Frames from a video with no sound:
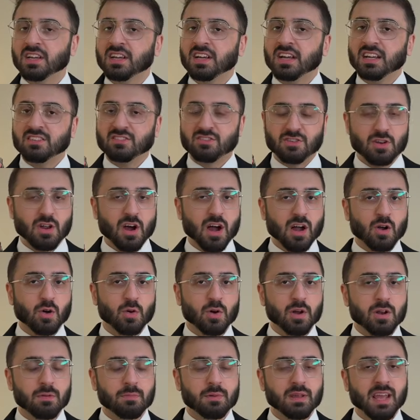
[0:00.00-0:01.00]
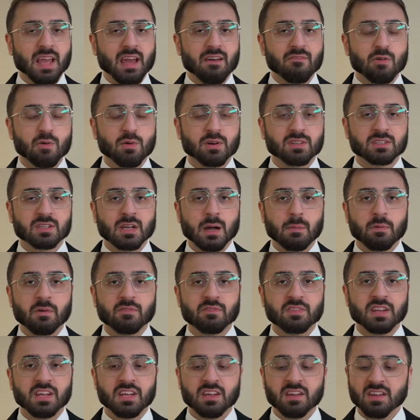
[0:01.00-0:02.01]
It's not going to be everyone's cup of
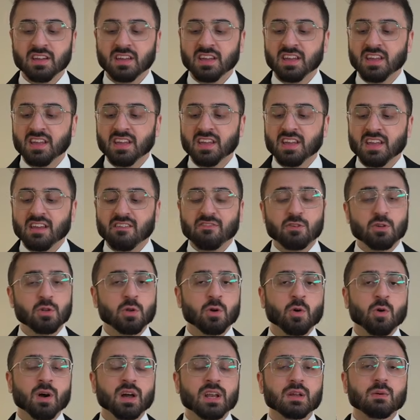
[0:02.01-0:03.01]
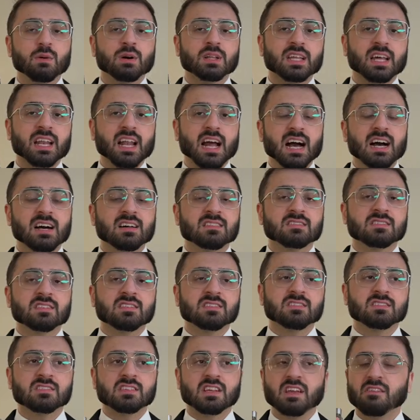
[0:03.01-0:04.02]
tea. If you know anyone that has
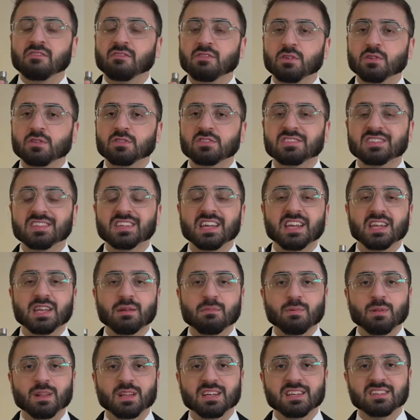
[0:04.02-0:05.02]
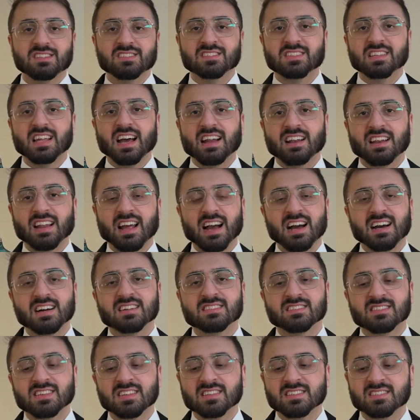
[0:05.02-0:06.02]
this, if you see any place that
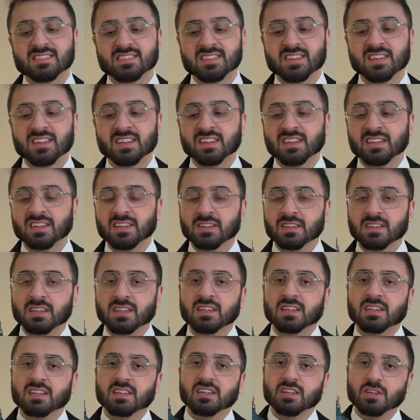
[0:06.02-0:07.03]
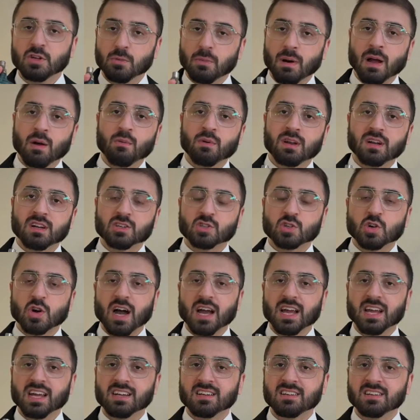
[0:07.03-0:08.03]
has this, you might want to try
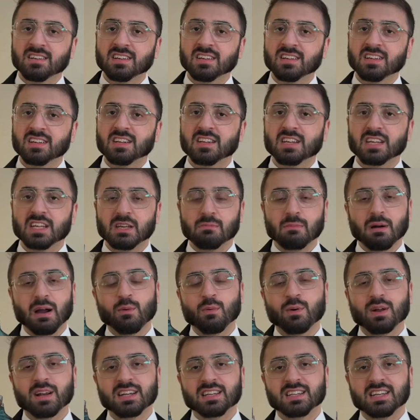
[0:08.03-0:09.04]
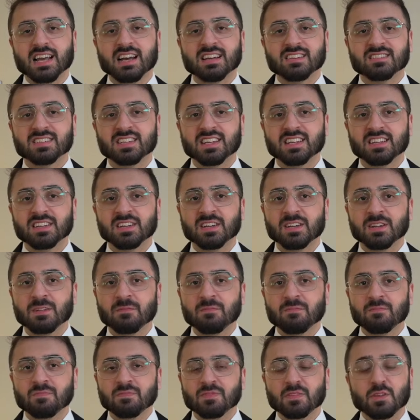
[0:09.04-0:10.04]
it. You might want to test it.
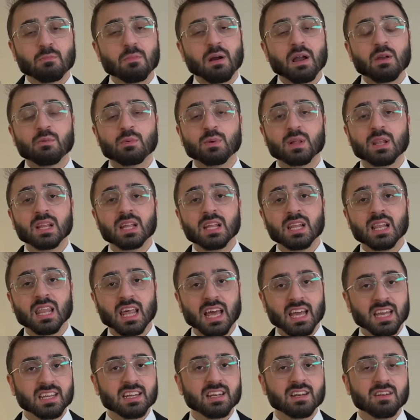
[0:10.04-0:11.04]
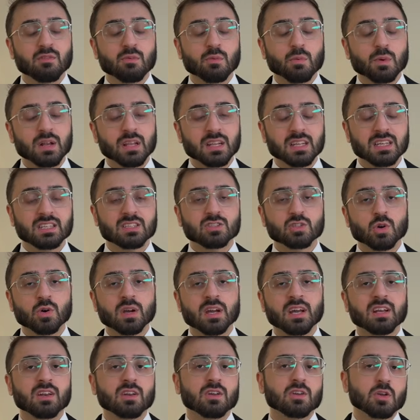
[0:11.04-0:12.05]
You might really like it, really enjoy
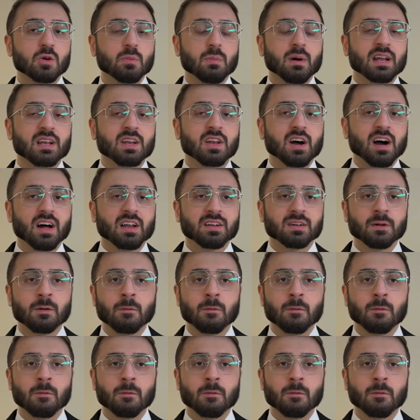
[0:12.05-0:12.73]
it. You might not.